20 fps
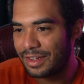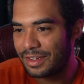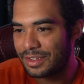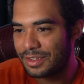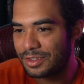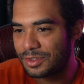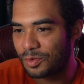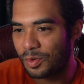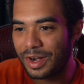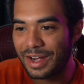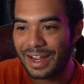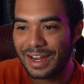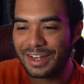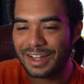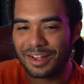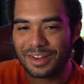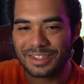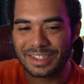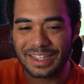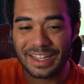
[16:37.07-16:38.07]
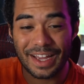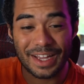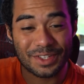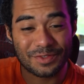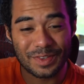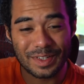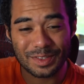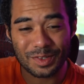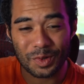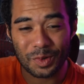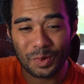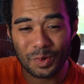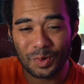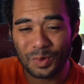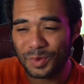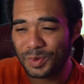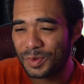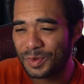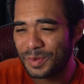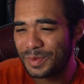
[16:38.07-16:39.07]
$29 in gas fees.
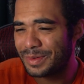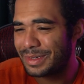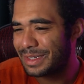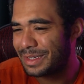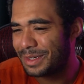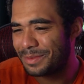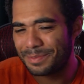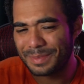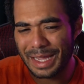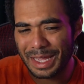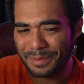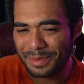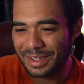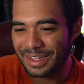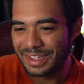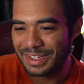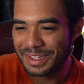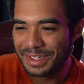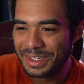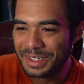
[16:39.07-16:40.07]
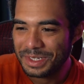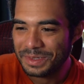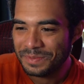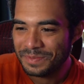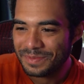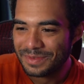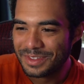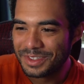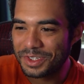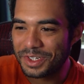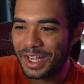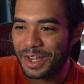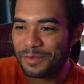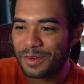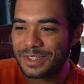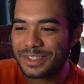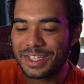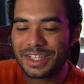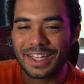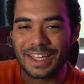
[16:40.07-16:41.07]
Oh, baby. Dude, I
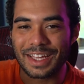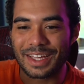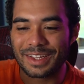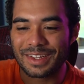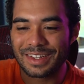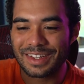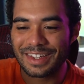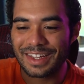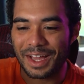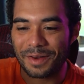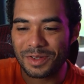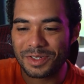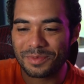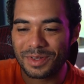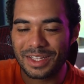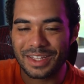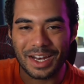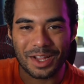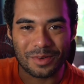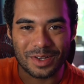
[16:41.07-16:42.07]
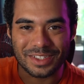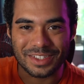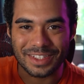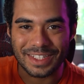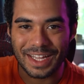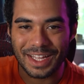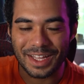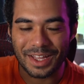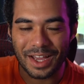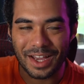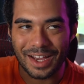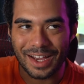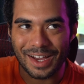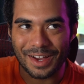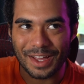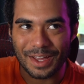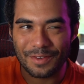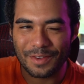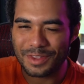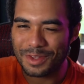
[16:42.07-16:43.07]
wasted how much money did I waste on that?
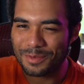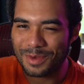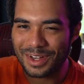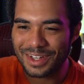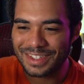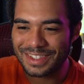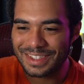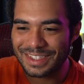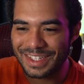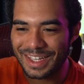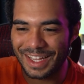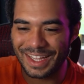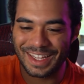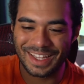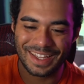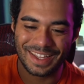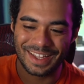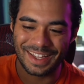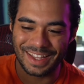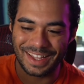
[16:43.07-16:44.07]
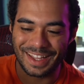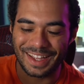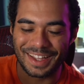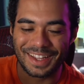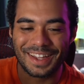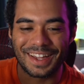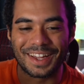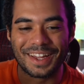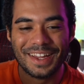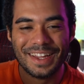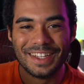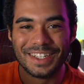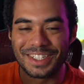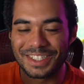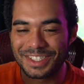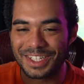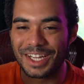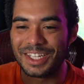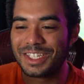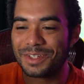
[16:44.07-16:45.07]
Like $50?
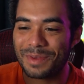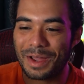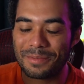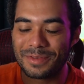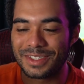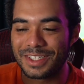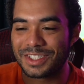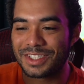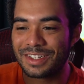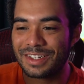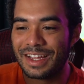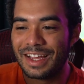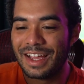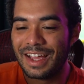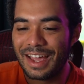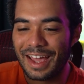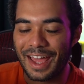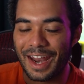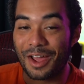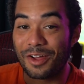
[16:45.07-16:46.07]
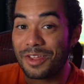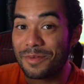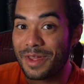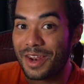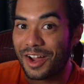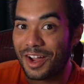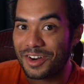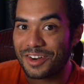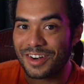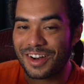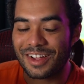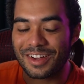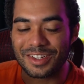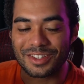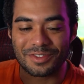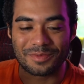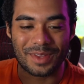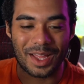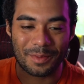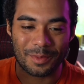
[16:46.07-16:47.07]
Just changing my position. And I only made $100
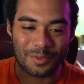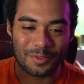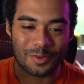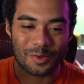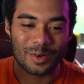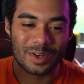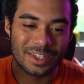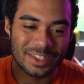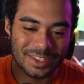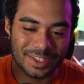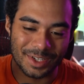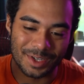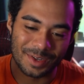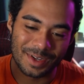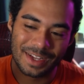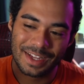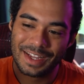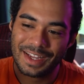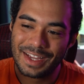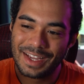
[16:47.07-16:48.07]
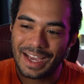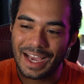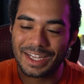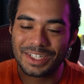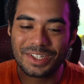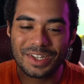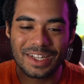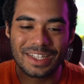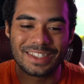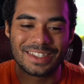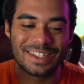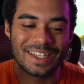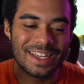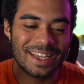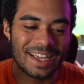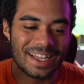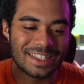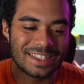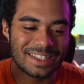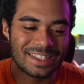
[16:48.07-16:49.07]
from that before. So as you can see,
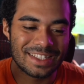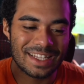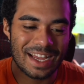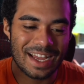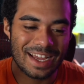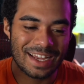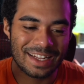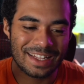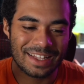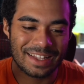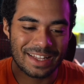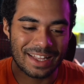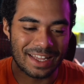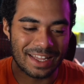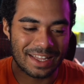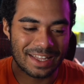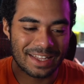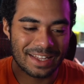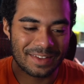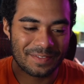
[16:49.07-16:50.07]
it's not like,